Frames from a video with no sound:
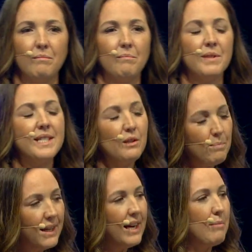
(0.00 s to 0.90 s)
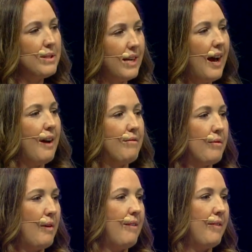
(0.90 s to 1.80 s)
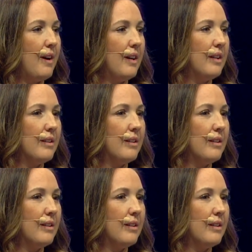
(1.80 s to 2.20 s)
still being able to have Forever